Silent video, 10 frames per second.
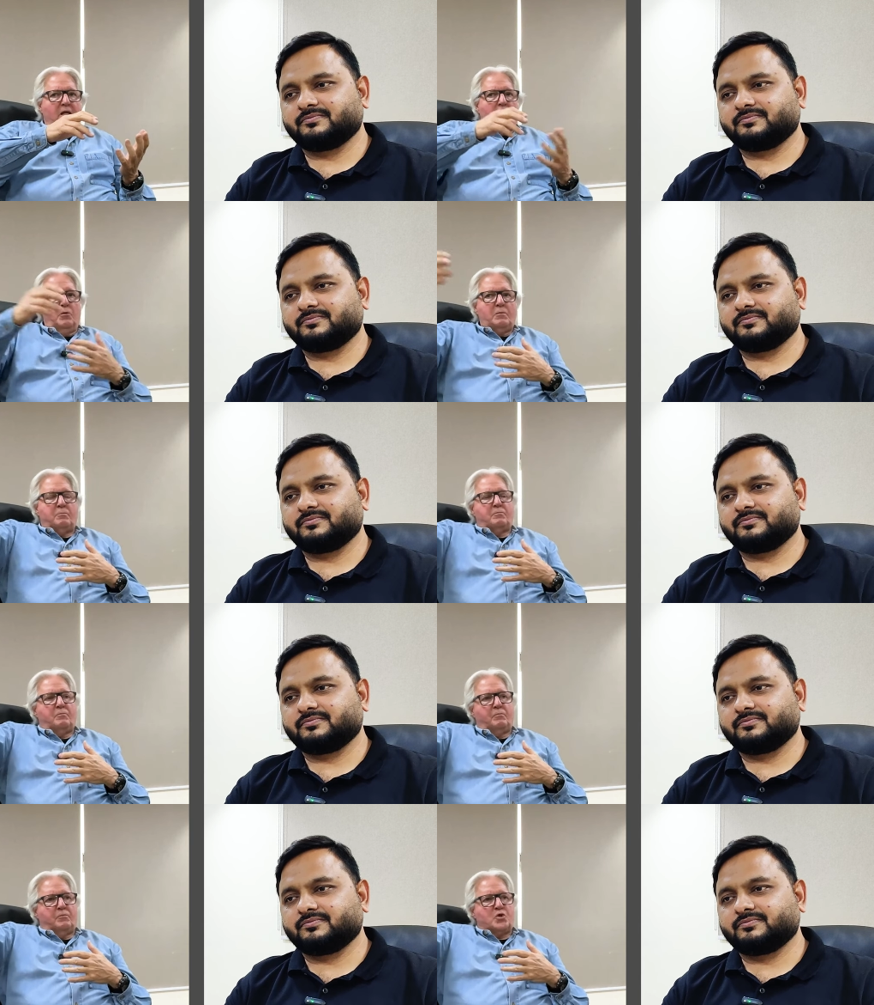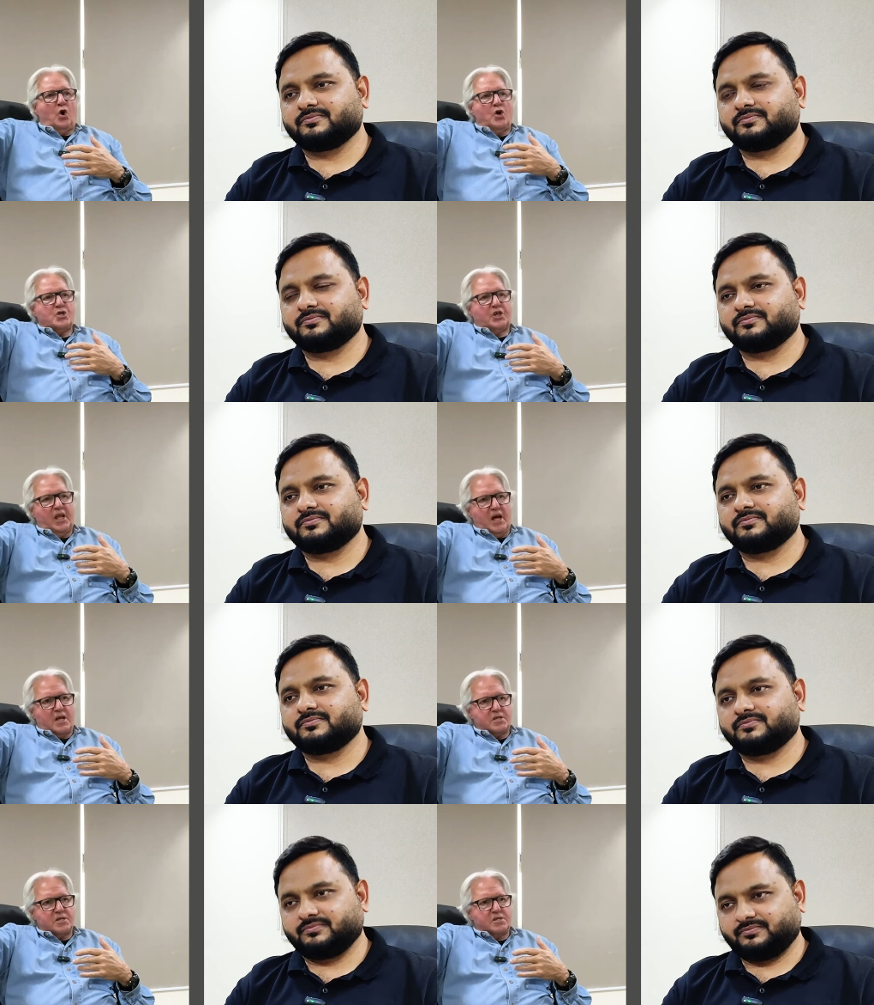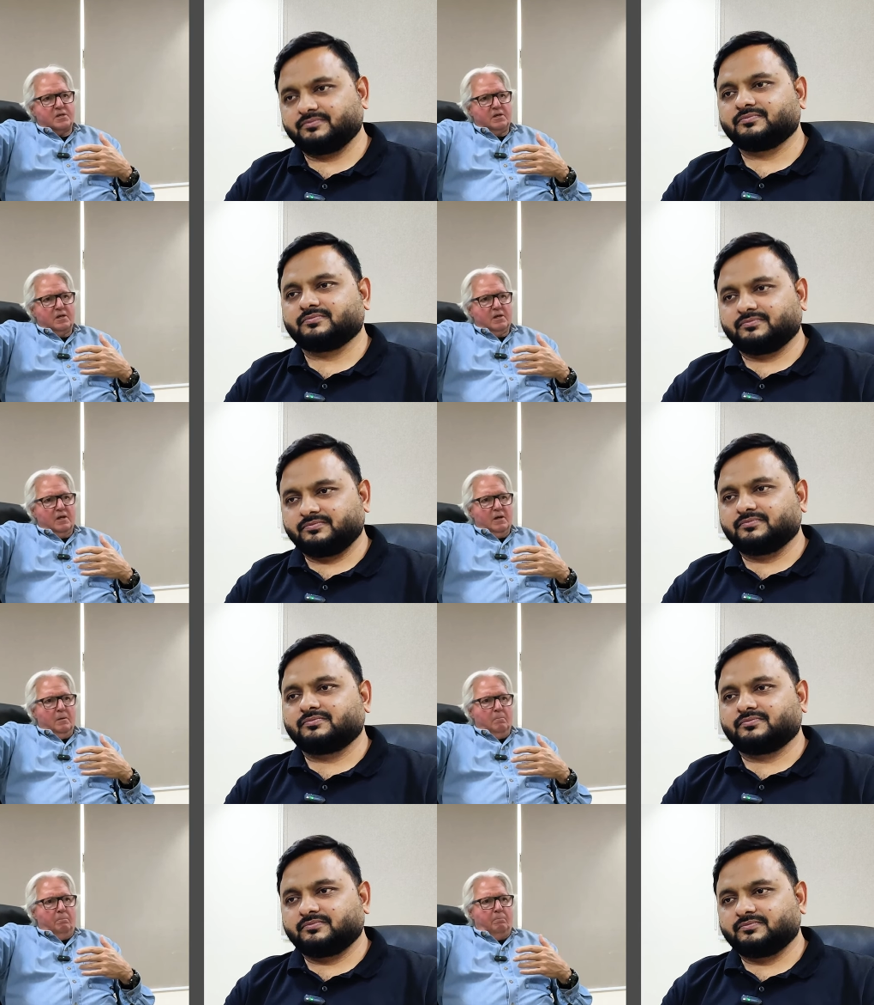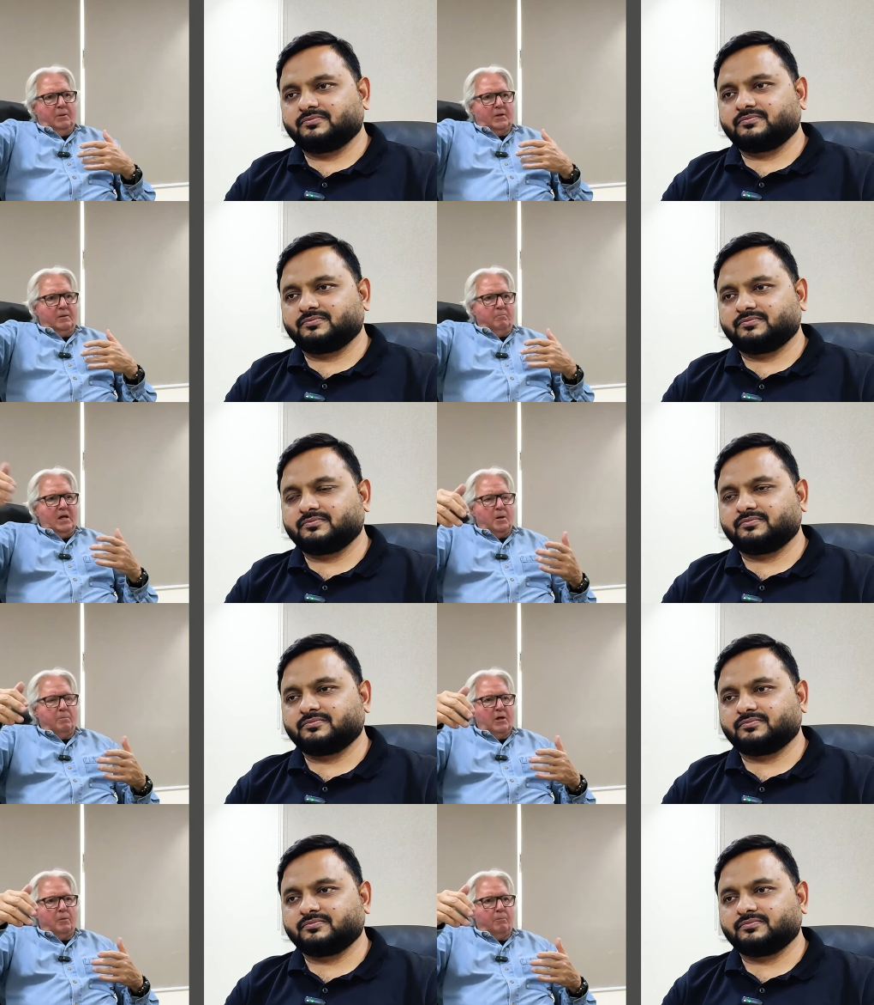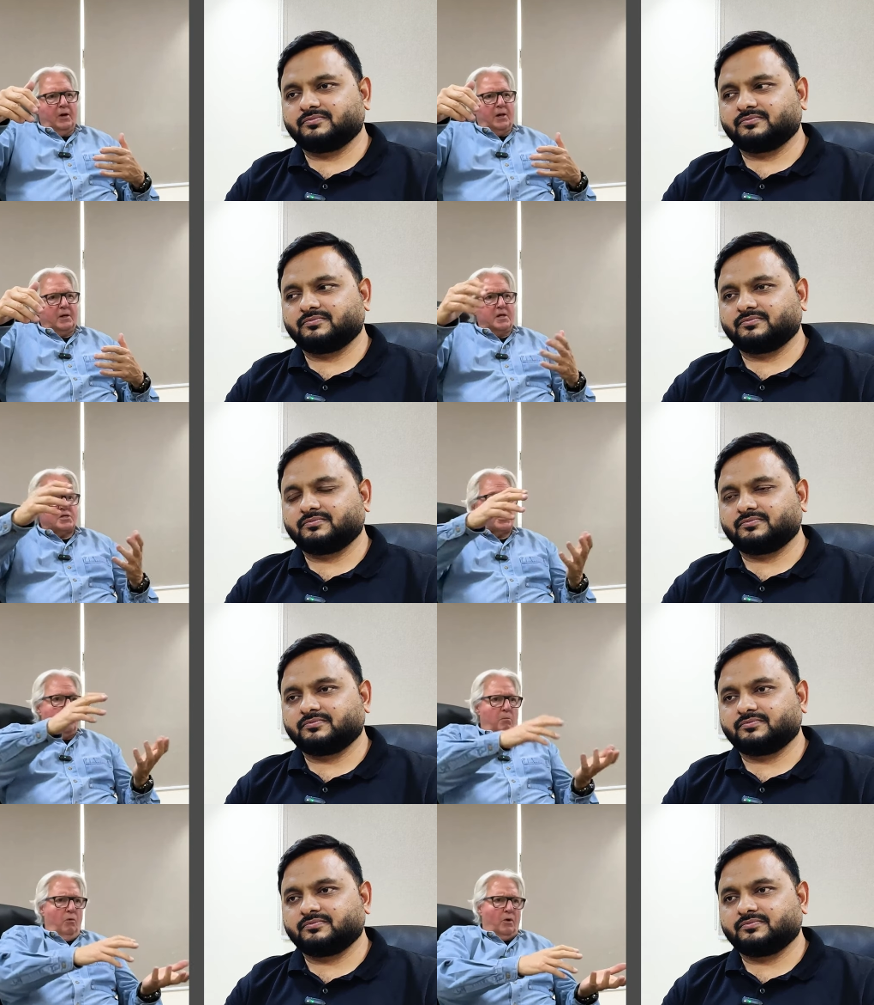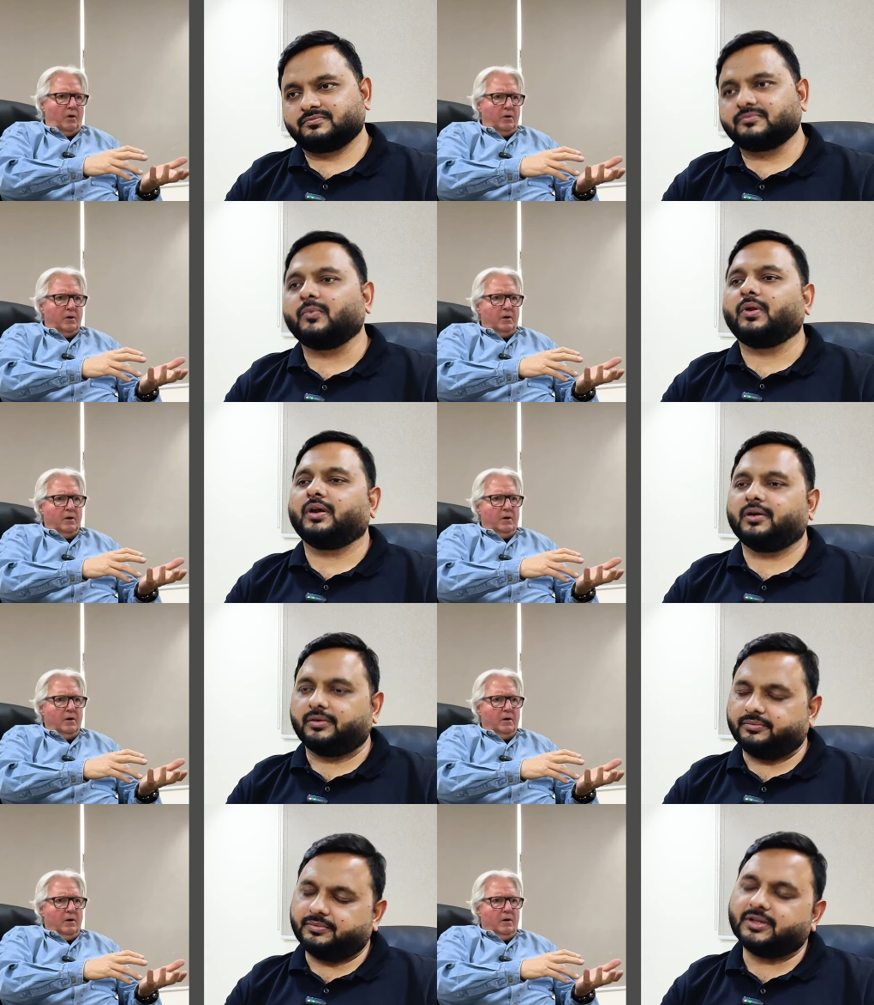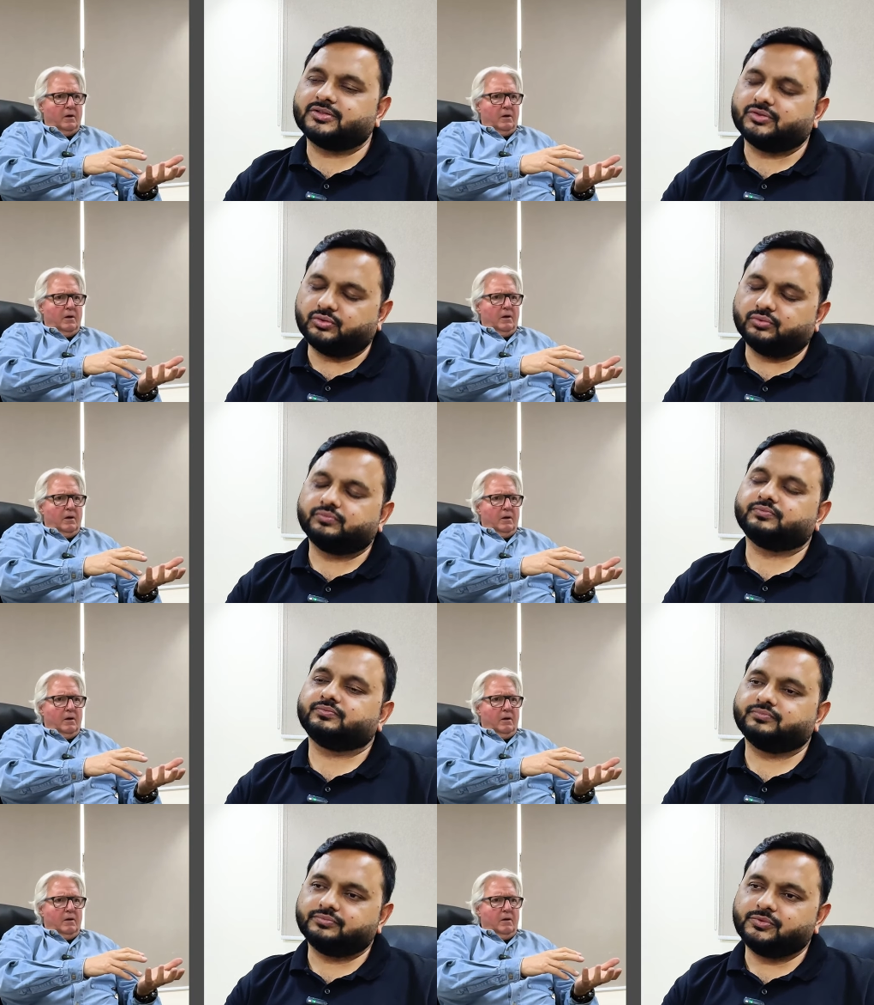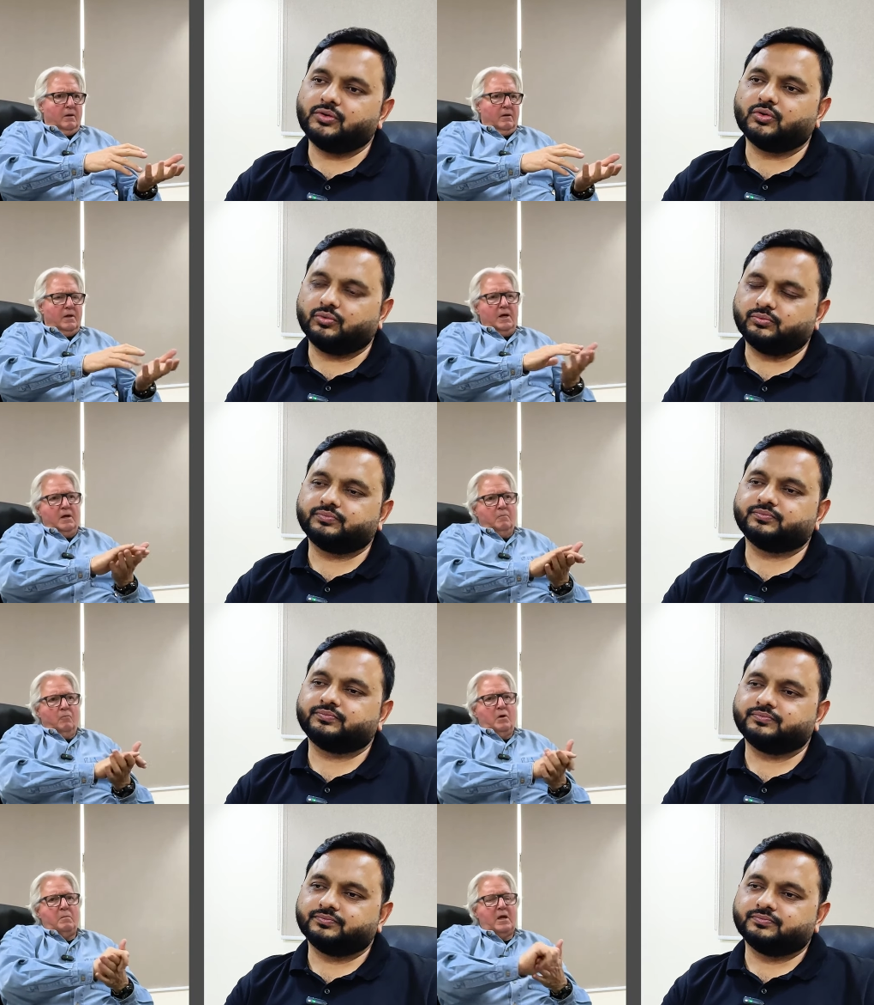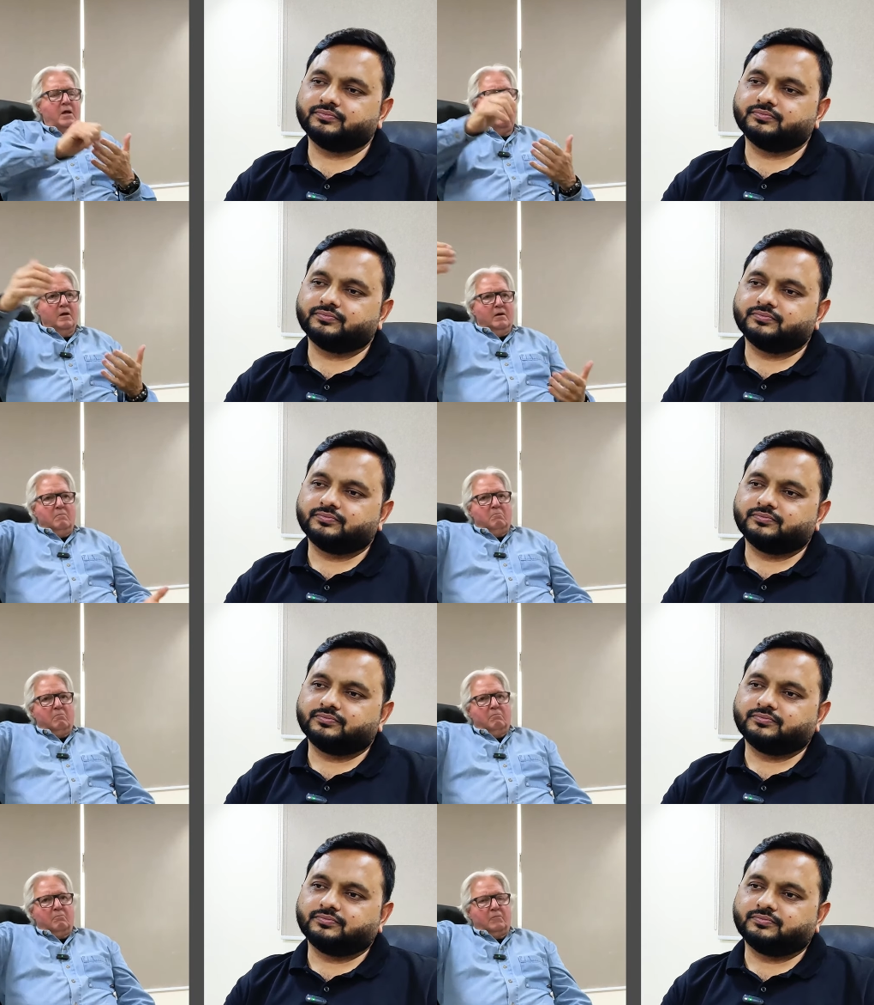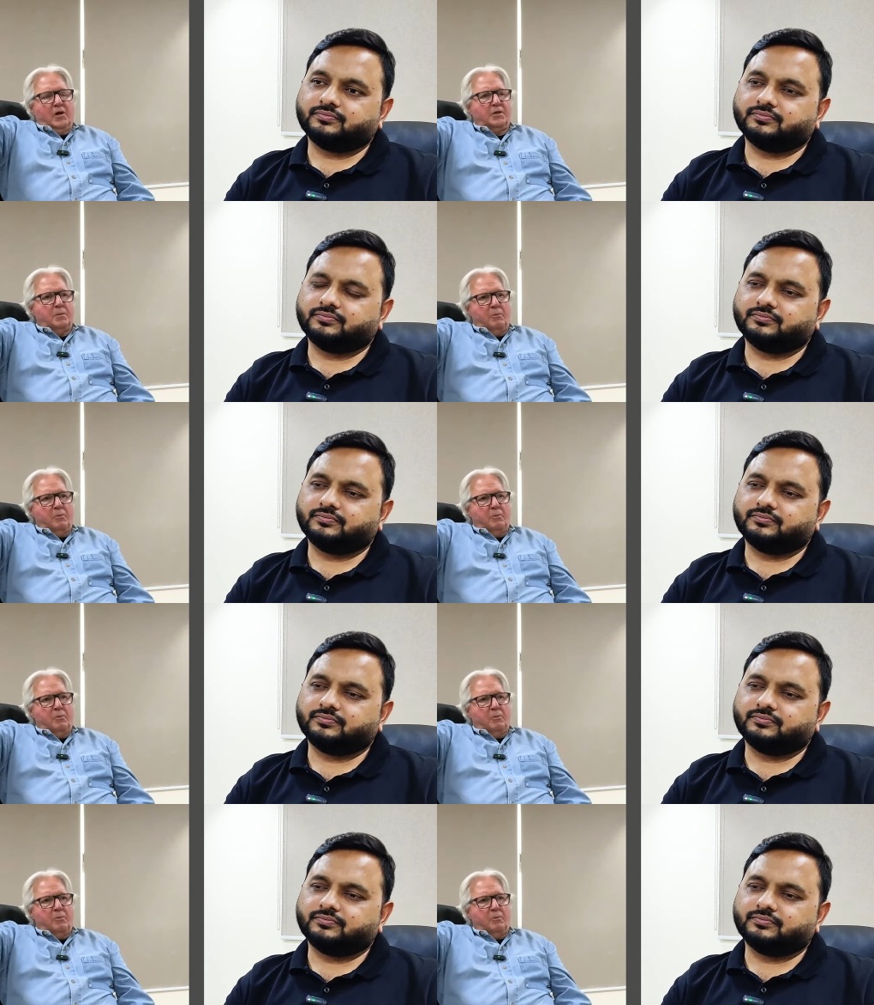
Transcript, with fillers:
Speaker 1: can we charge less but make a better product and sell more.
Speaker 2: Yeah, that's true.
Speaker 1: Okay, we may cut the